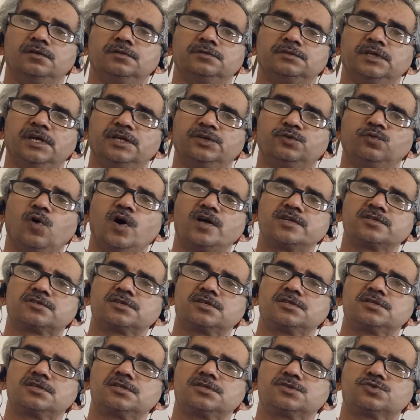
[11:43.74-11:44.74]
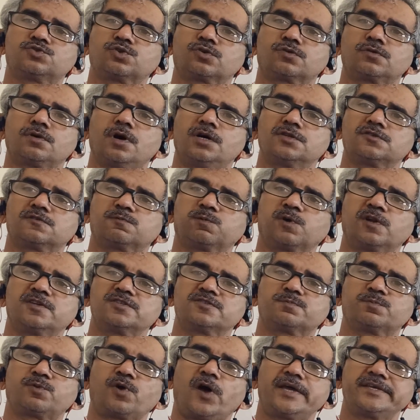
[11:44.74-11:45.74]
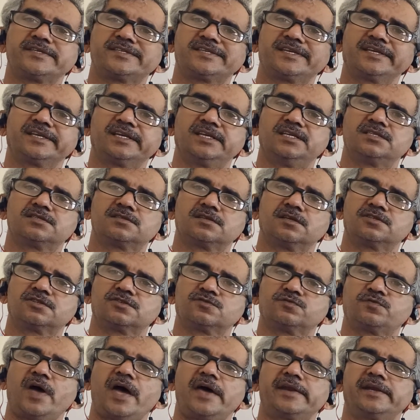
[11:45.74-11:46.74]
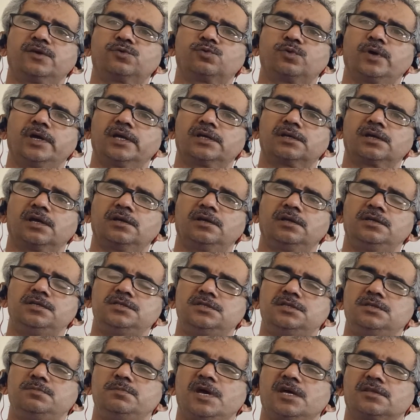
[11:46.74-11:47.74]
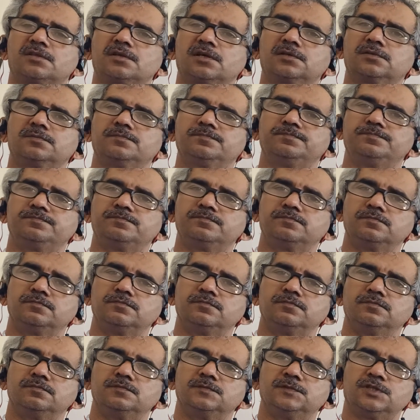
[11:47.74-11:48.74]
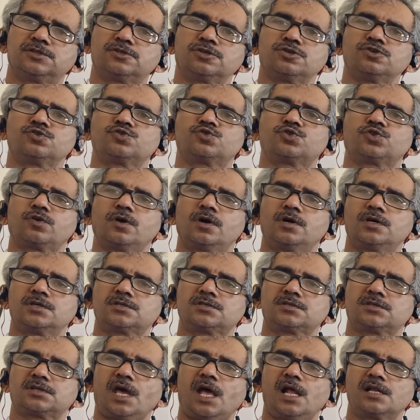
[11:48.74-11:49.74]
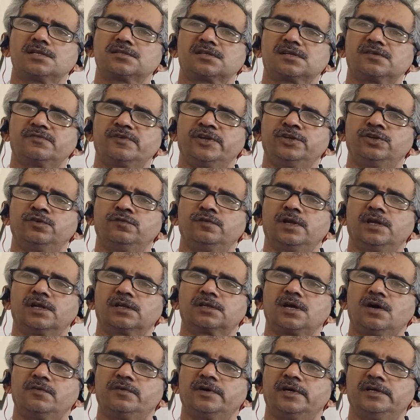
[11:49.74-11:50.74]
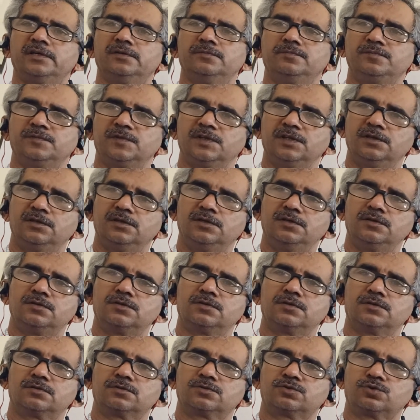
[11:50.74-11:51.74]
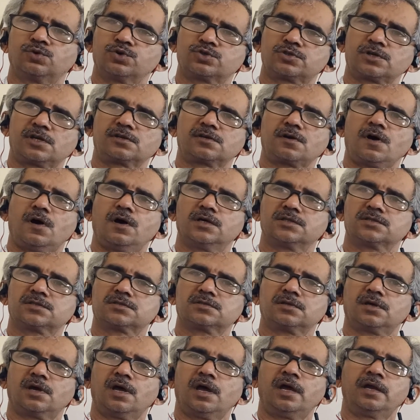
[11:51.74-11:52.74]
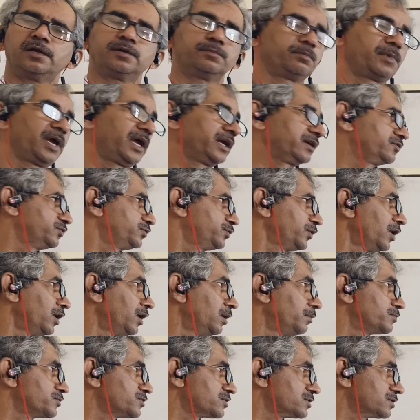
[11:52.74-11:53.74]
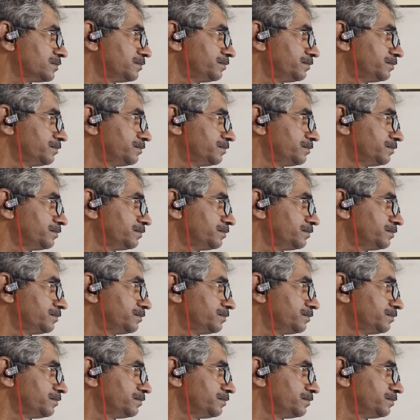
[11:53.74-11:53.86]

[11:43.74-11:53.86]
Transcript: The advantages to cost plus pricing is it is very quick and easy method. It ensures sales revenue will cover total cost and make firms